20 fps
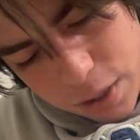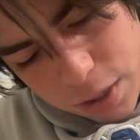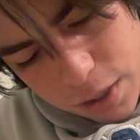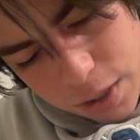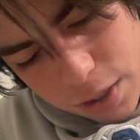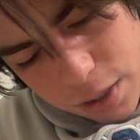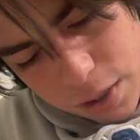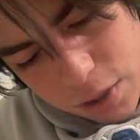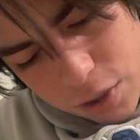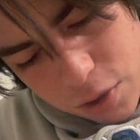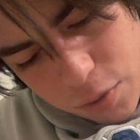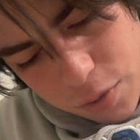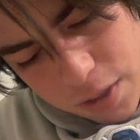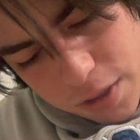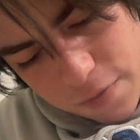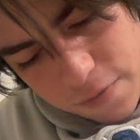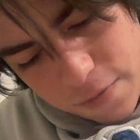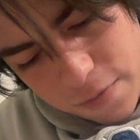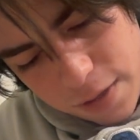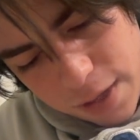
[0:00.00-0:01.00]

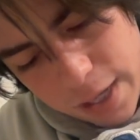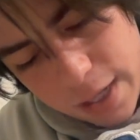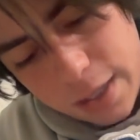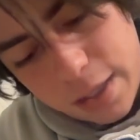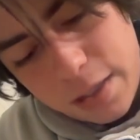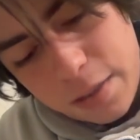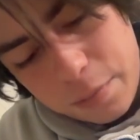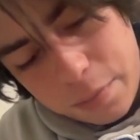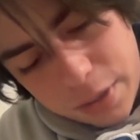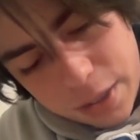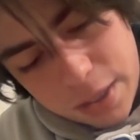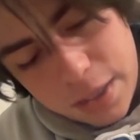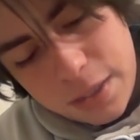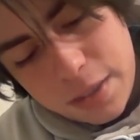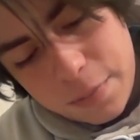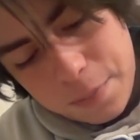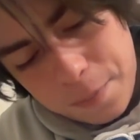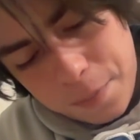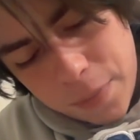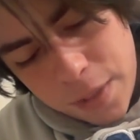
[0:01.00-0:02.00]
intuitive, and complete.
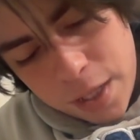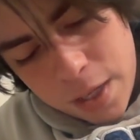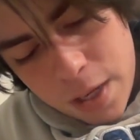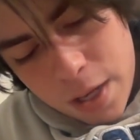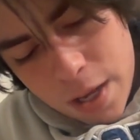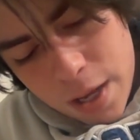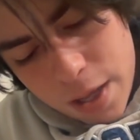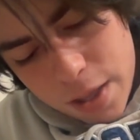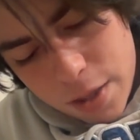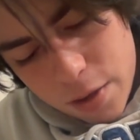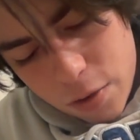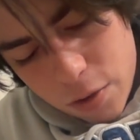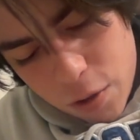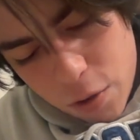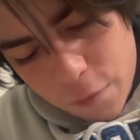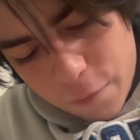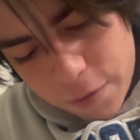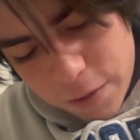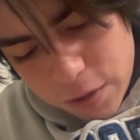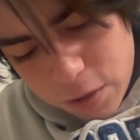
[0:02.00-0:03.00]
There are
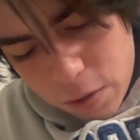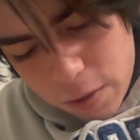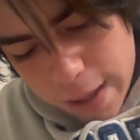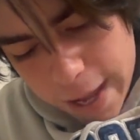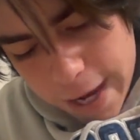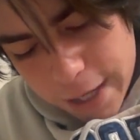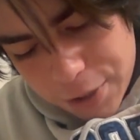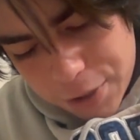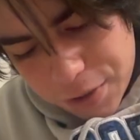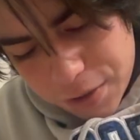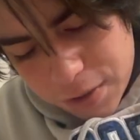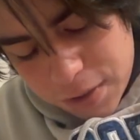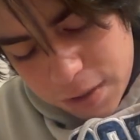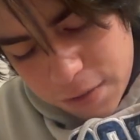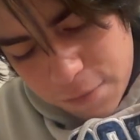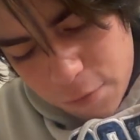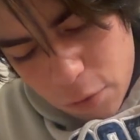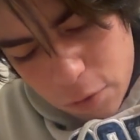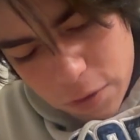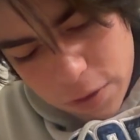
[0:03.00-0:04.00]
no physical actions
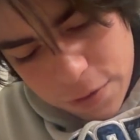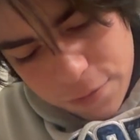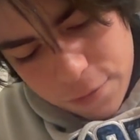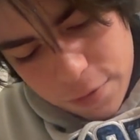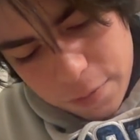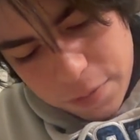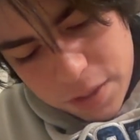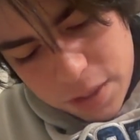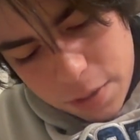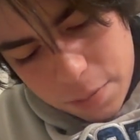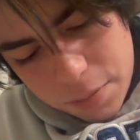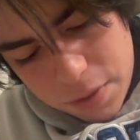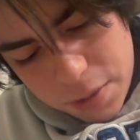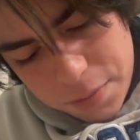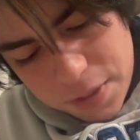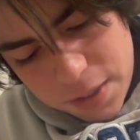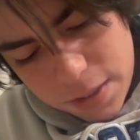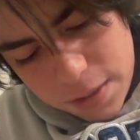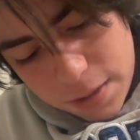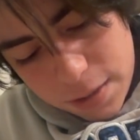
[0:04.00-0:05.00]
divorced from some
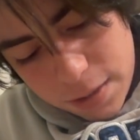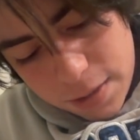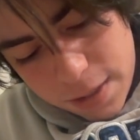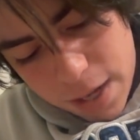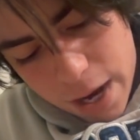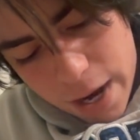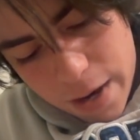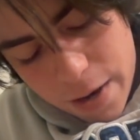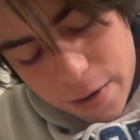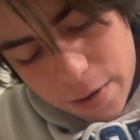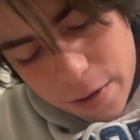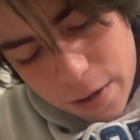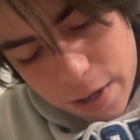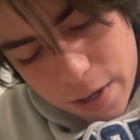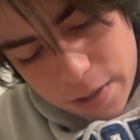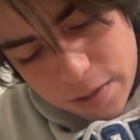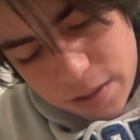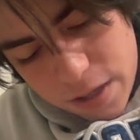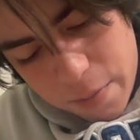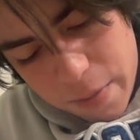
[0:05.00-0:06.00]
desire,
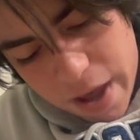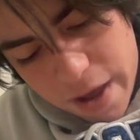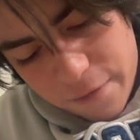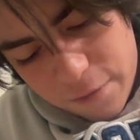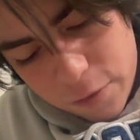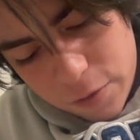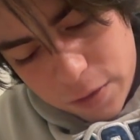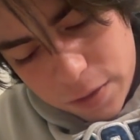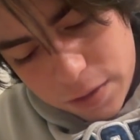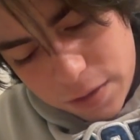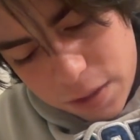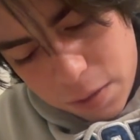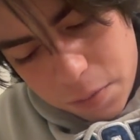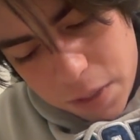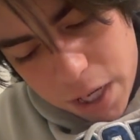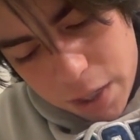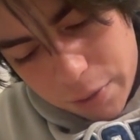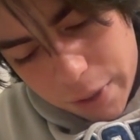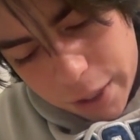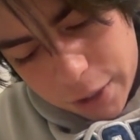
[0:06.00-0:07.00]
some effort in some
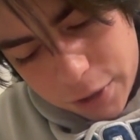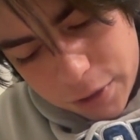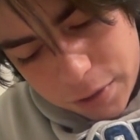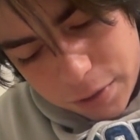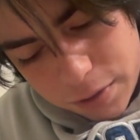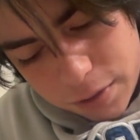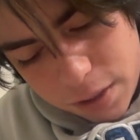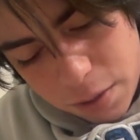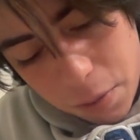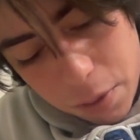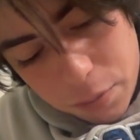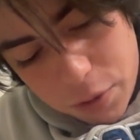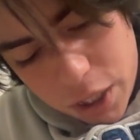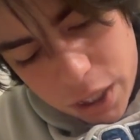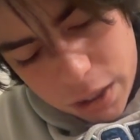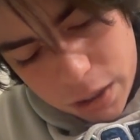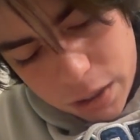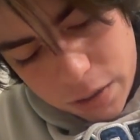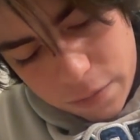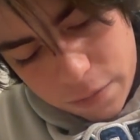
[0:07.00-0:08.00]
direction, some
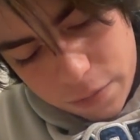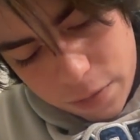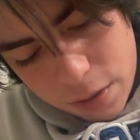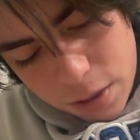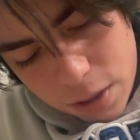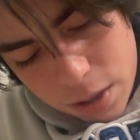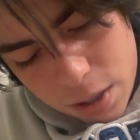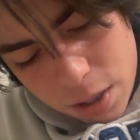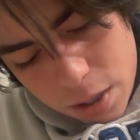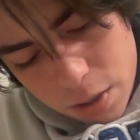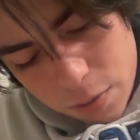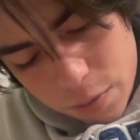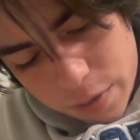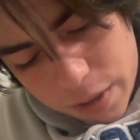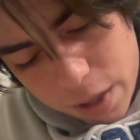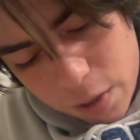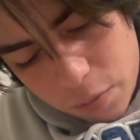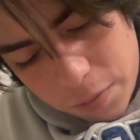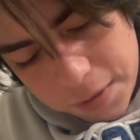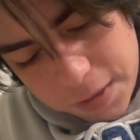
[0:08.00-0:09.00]
objective.
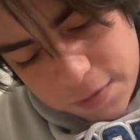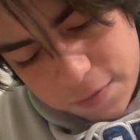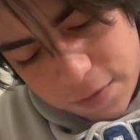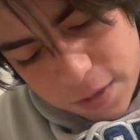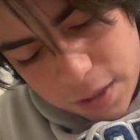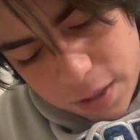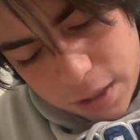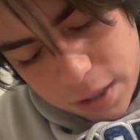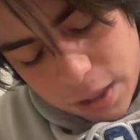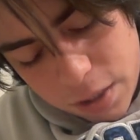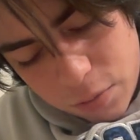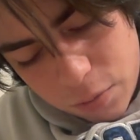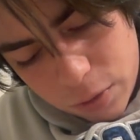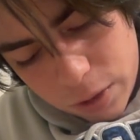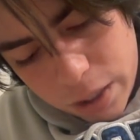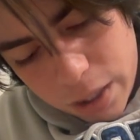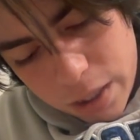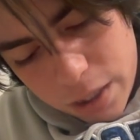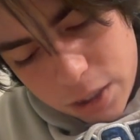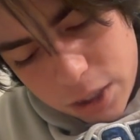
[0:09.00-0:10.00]
Without one's feeling
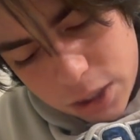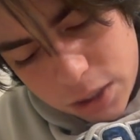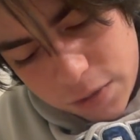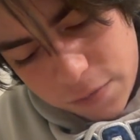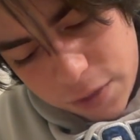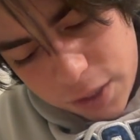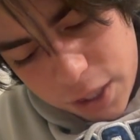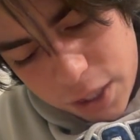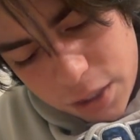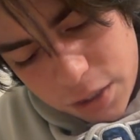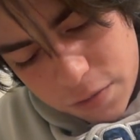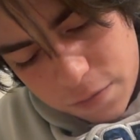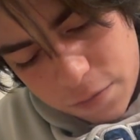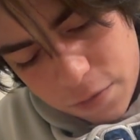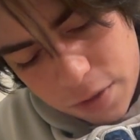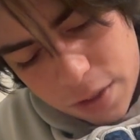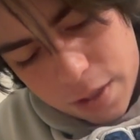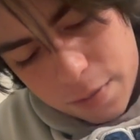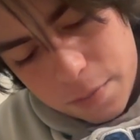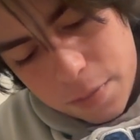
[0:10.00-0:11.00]
inwardly a justification
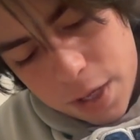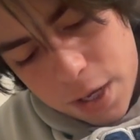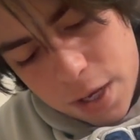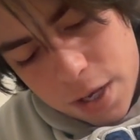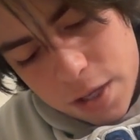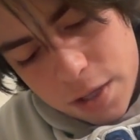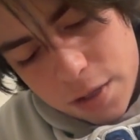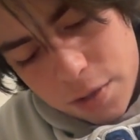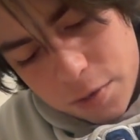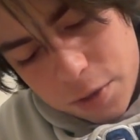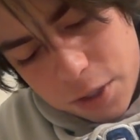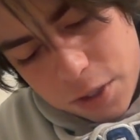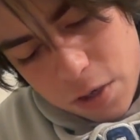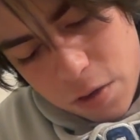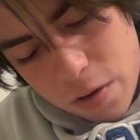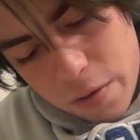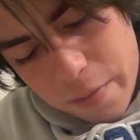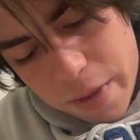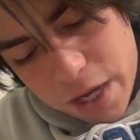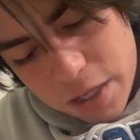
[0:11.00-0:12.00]
for them, there is
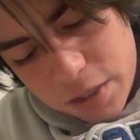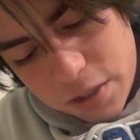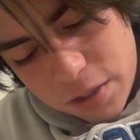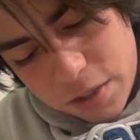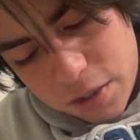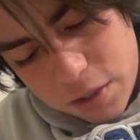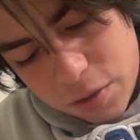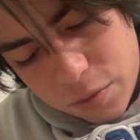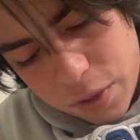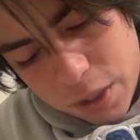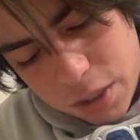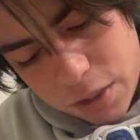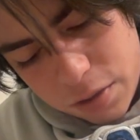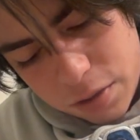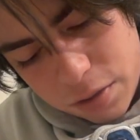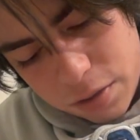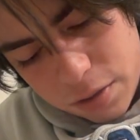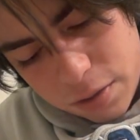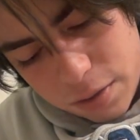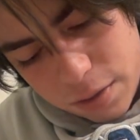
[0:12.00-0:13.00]
no imagined
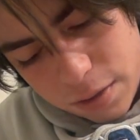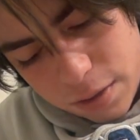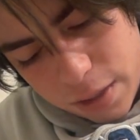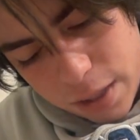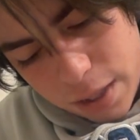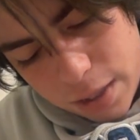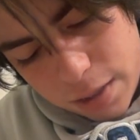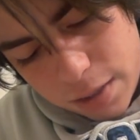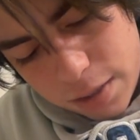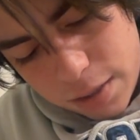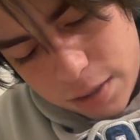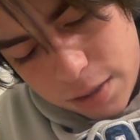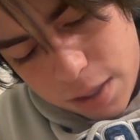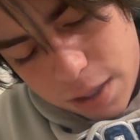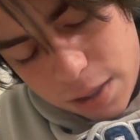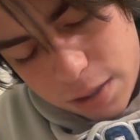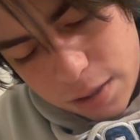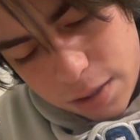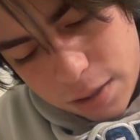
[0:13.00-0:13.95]
situation that does not